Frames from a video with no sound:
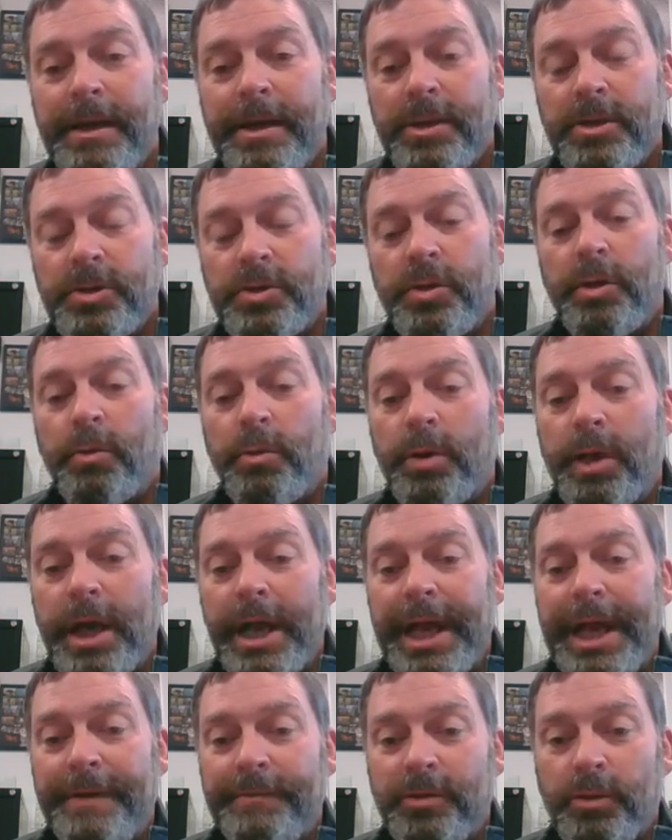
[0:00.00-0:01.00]
so that we're
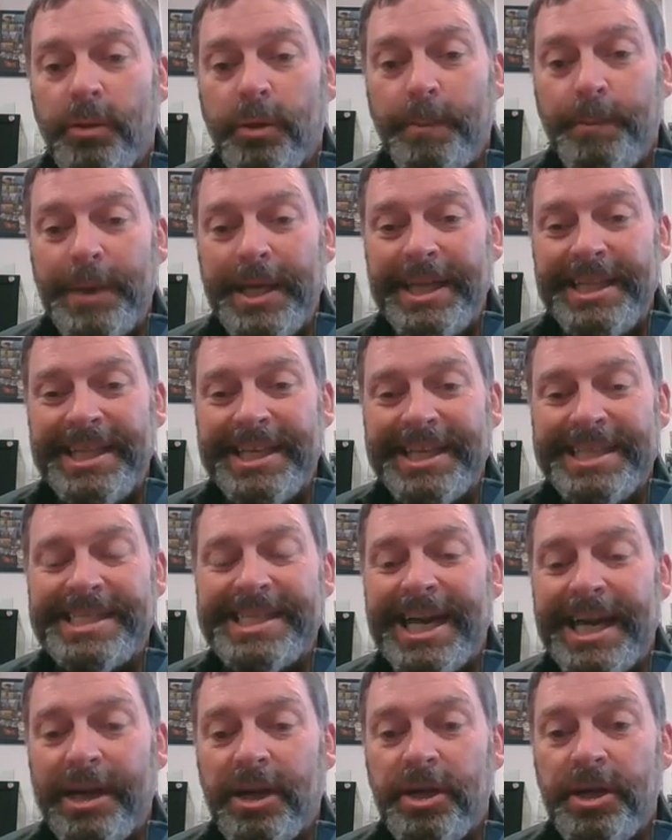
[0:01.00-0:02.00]
not having to repeat the
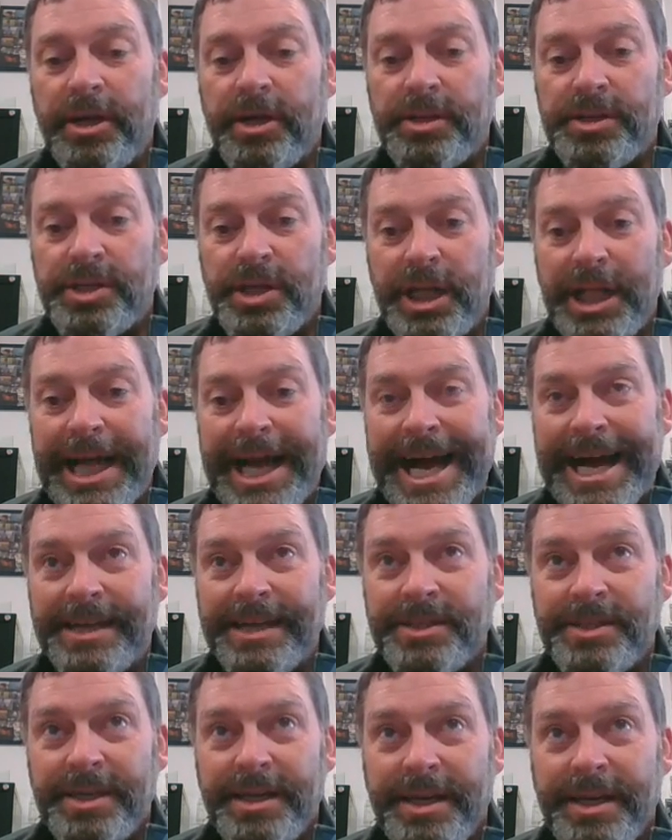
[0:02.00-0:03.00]
entire year's
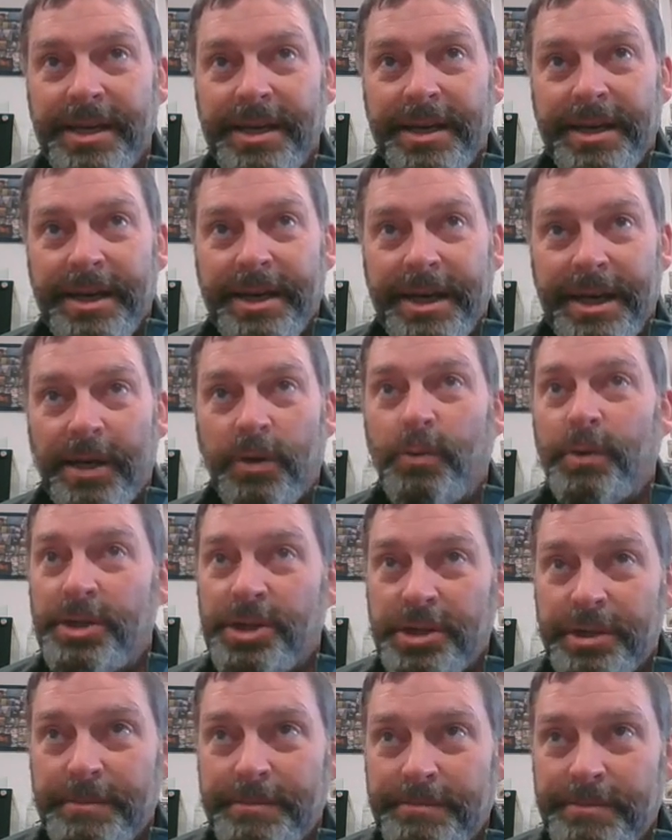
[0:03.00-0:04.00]
class,
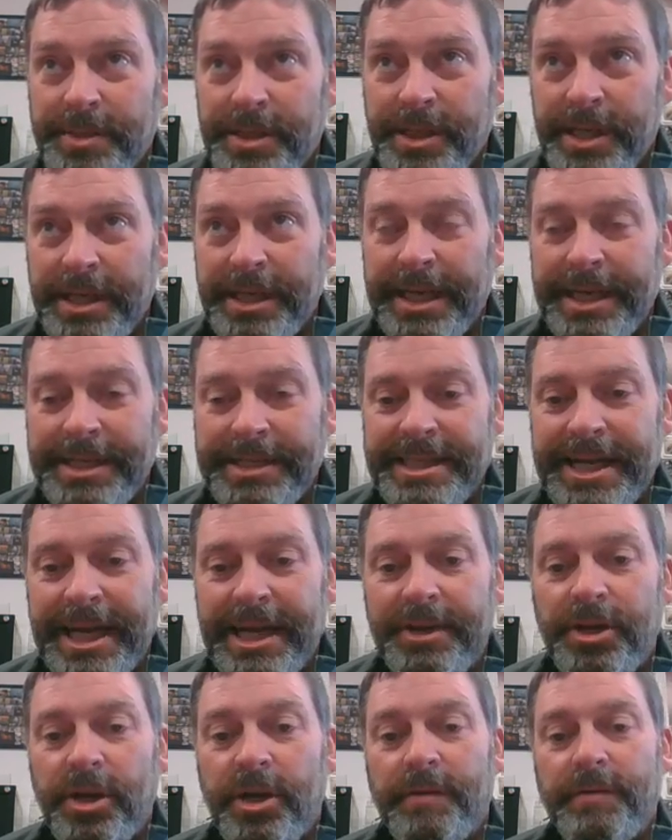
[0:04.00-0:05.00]
which is kind
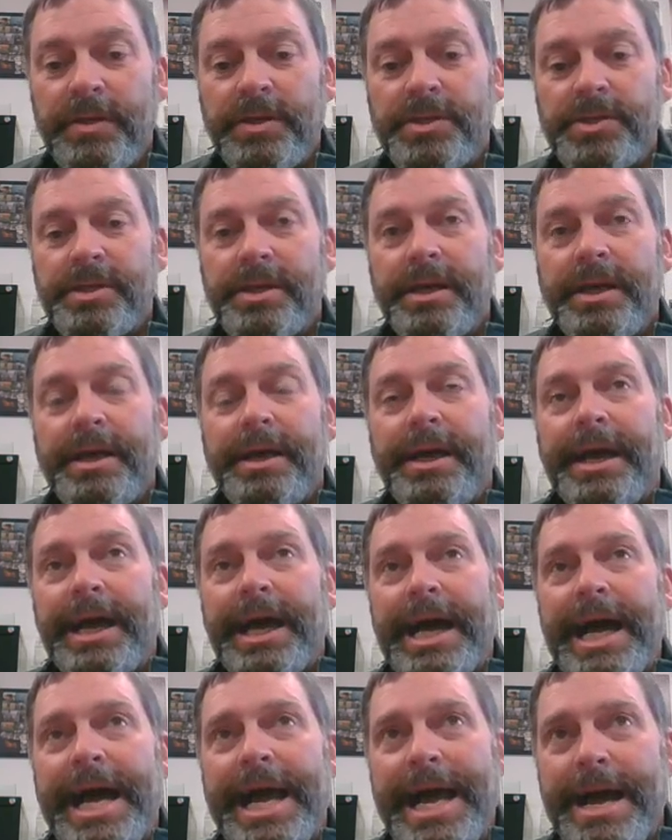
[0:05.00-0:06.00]
of nervous.
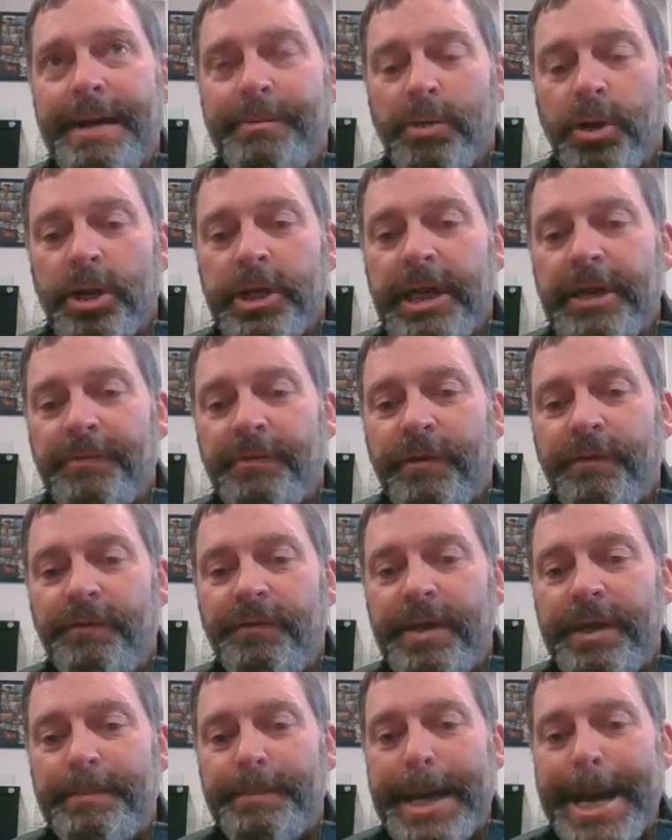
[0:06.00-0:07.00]
I am looking for
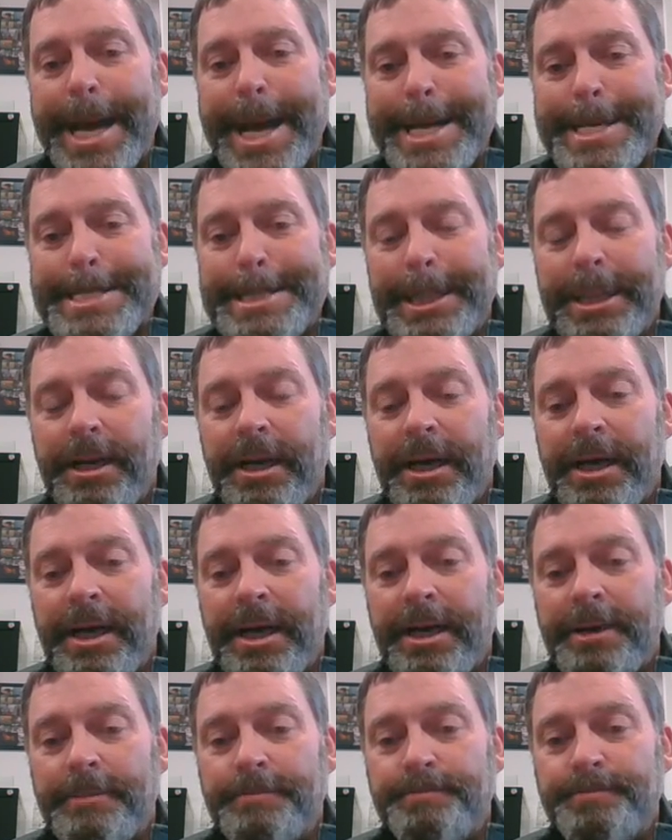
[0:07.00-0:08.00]
feedback
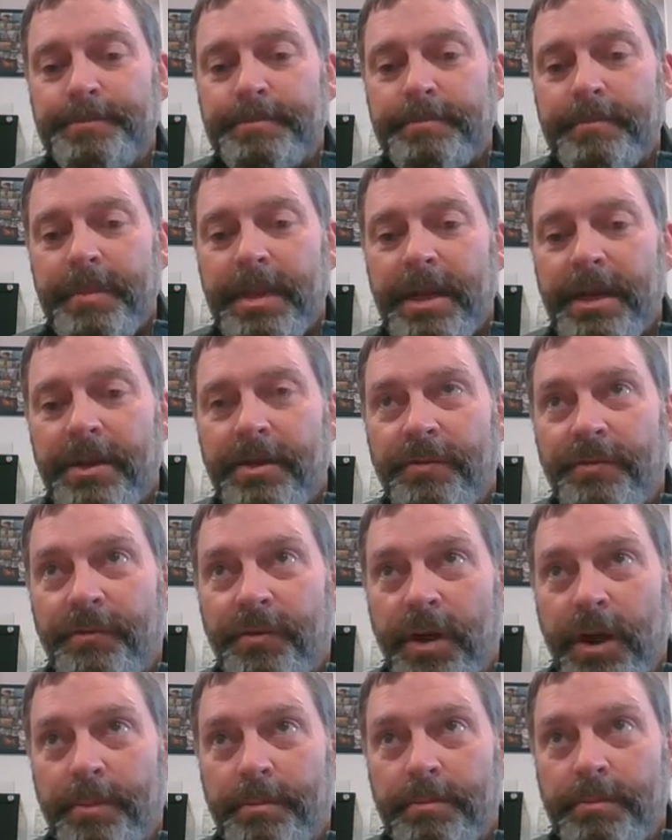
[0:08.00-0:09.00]

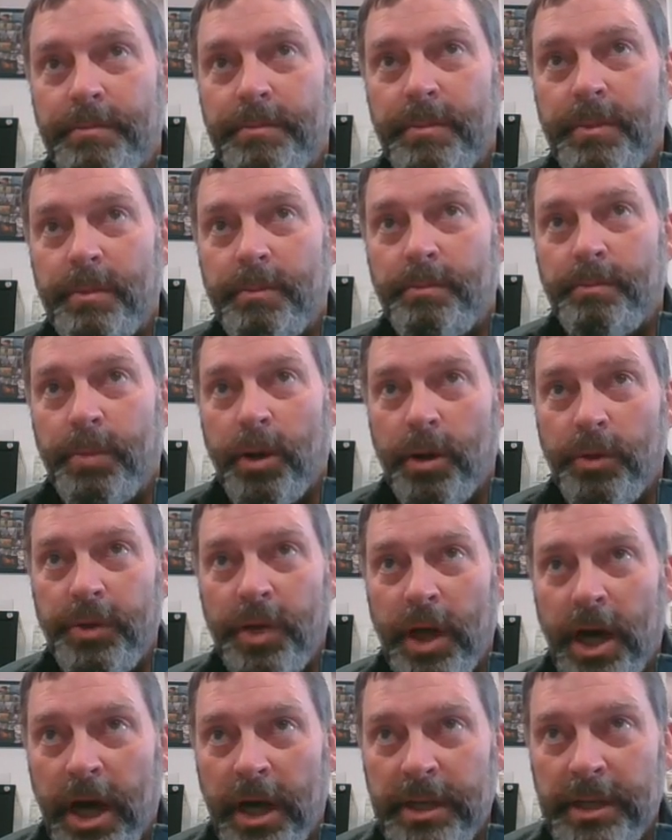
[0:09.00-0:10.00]
from
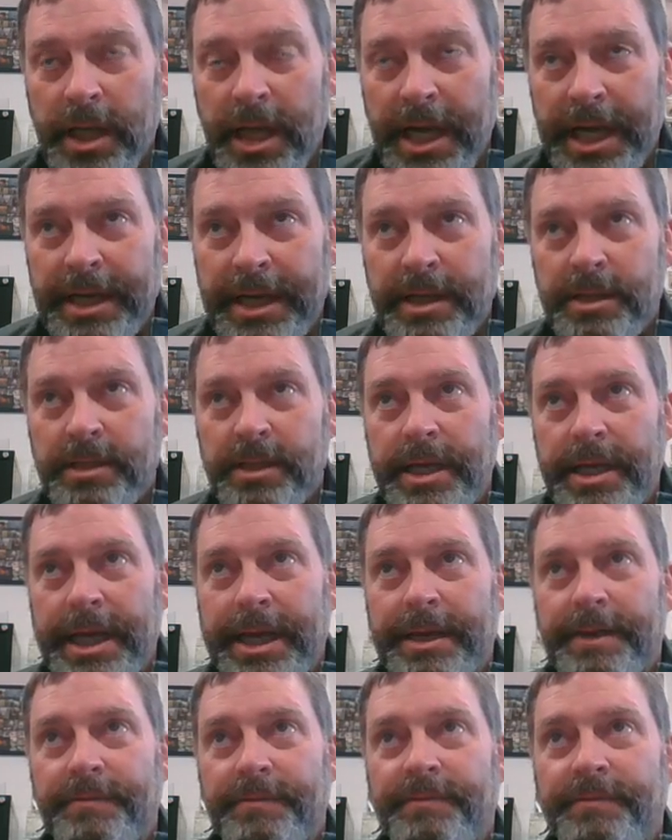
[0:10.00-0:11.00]
both online
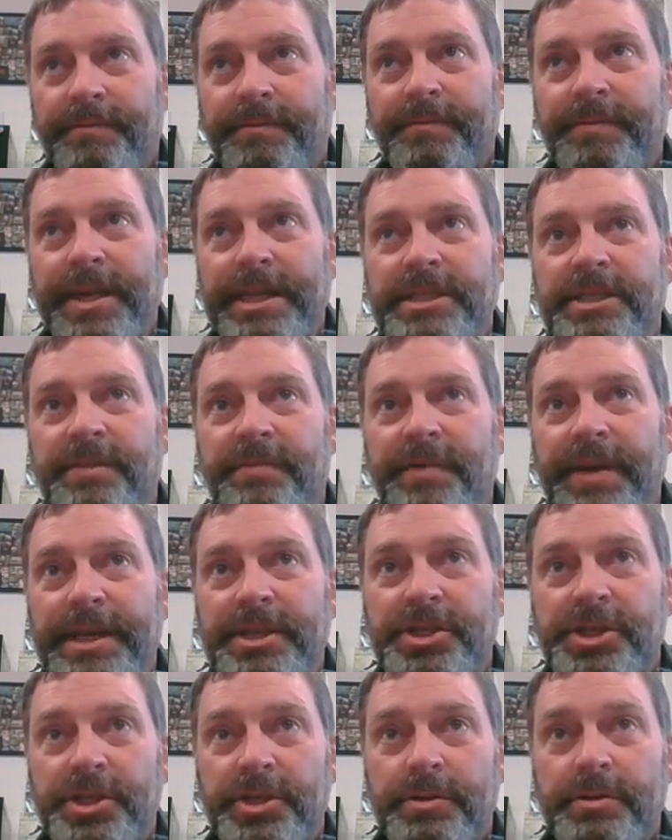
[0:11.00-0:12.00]
and
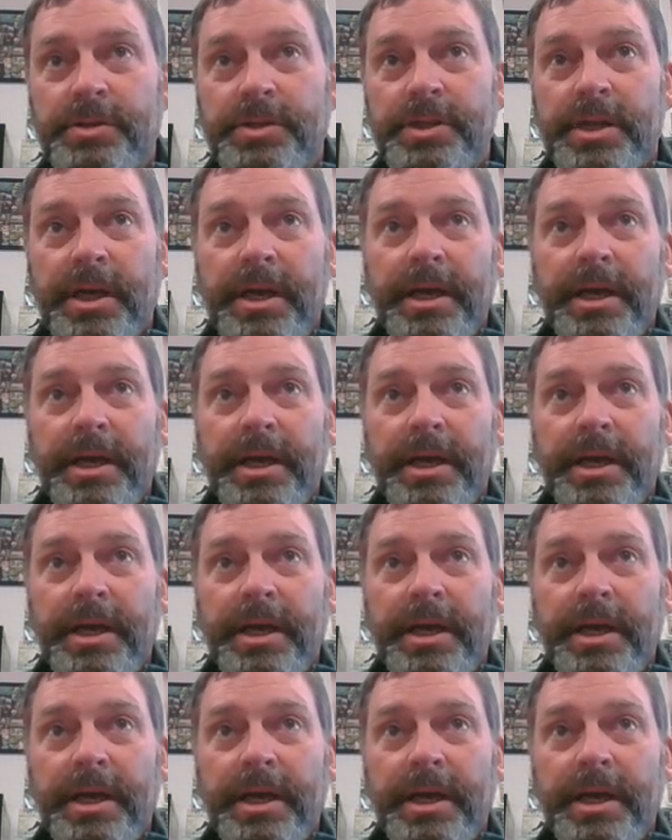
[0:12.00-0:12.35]
face-to-face students.